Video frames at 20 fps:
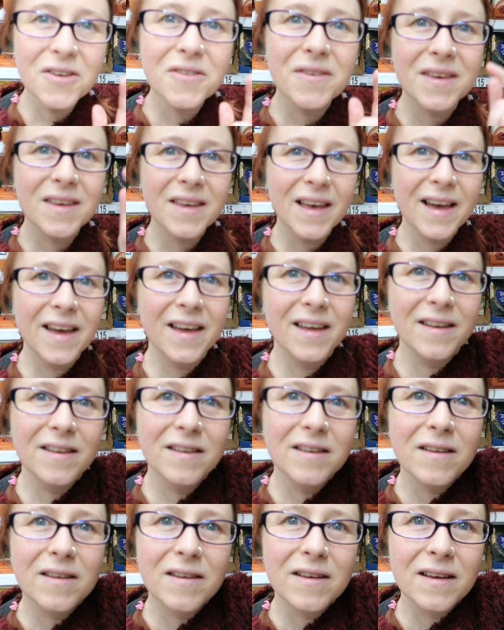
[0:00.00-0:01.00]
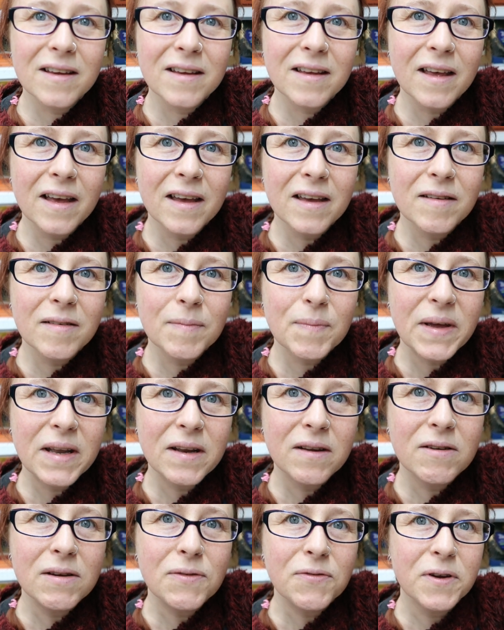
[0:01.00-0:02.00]
You can... Get, oh,
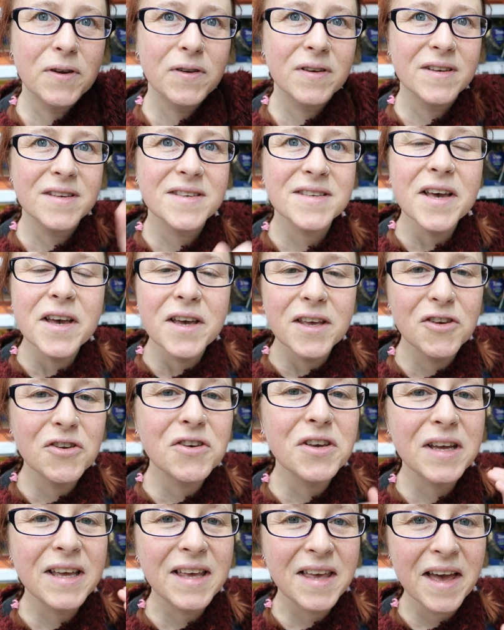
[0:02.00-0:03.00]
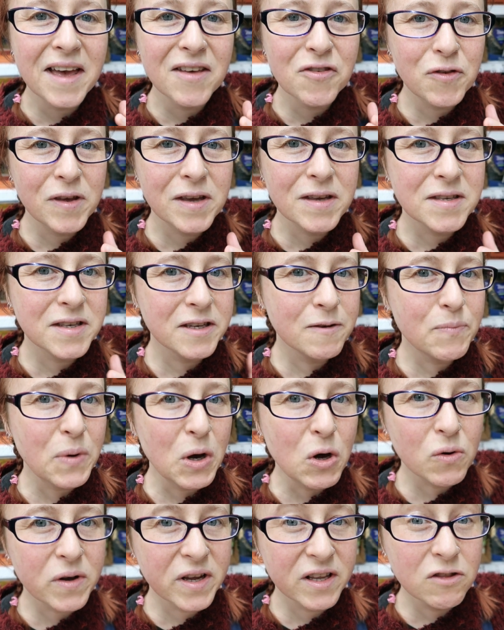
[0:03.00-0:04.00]
they're in focus. You can get things in
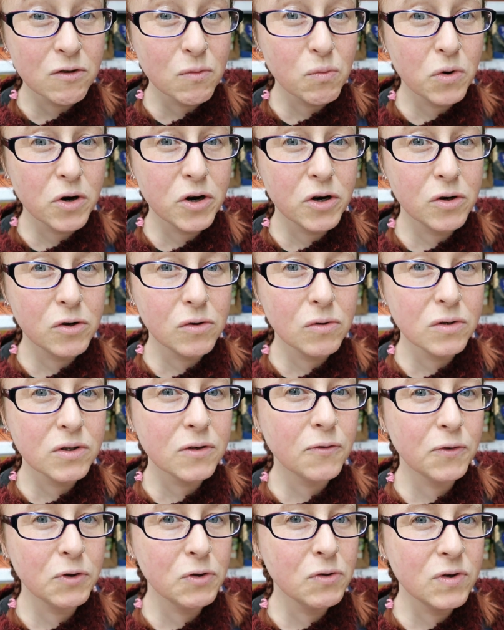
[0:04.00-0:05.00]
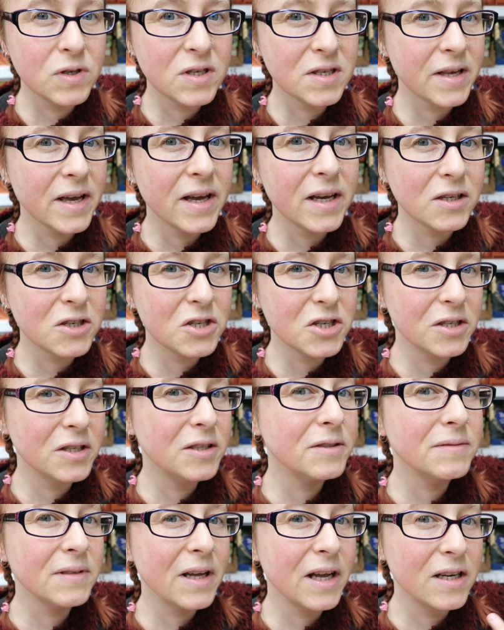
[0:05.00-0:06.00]
bulk in the world food section
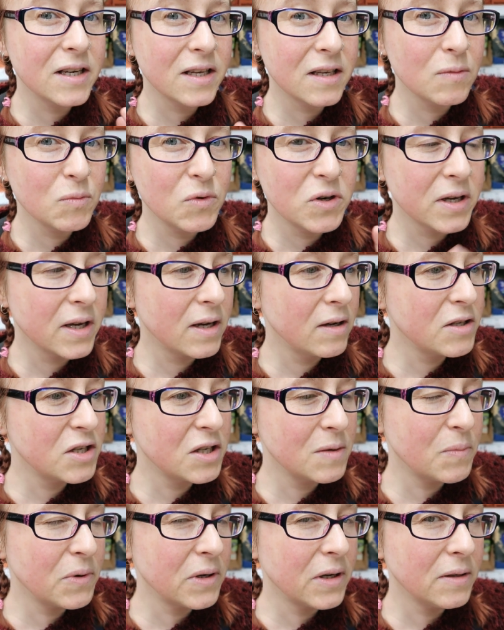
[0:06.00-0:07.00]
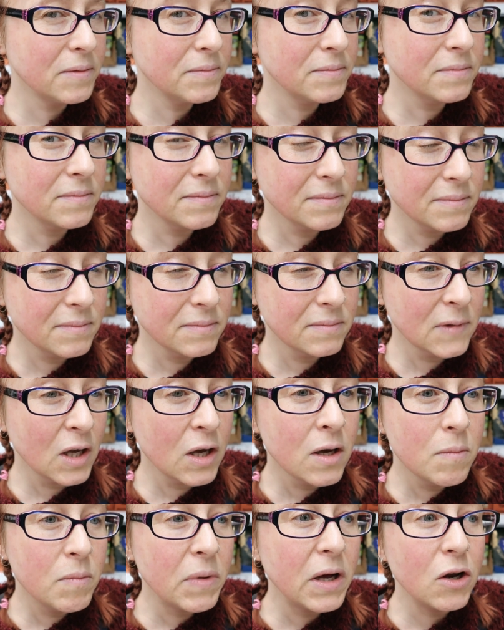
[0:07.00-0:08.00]
and it can work out
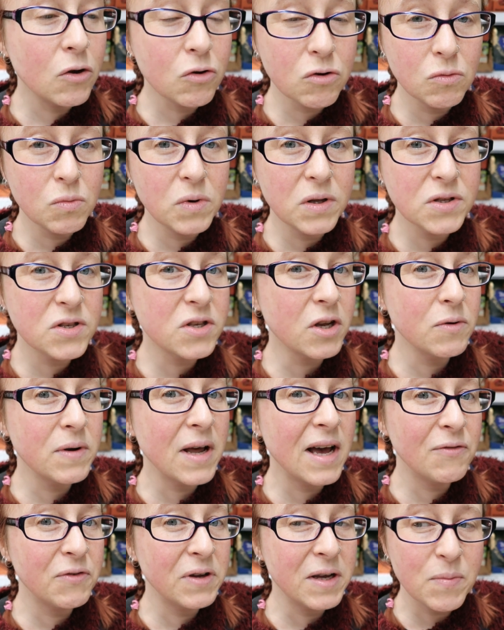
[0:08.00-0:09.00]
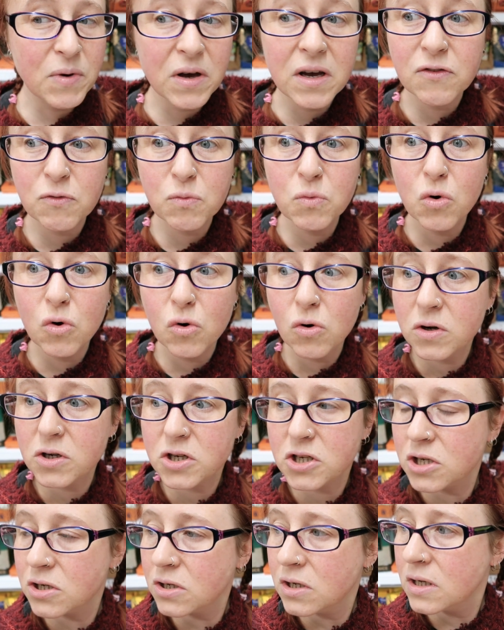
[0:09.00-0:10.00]
cheaper. My local ones don't have it, but I've
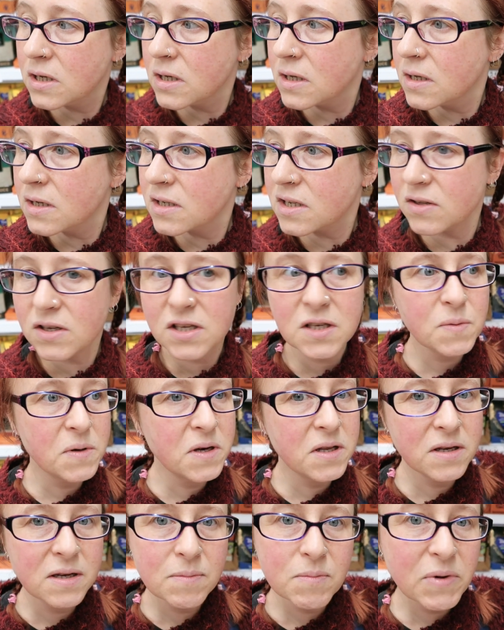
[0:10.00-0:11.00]
walked to this one.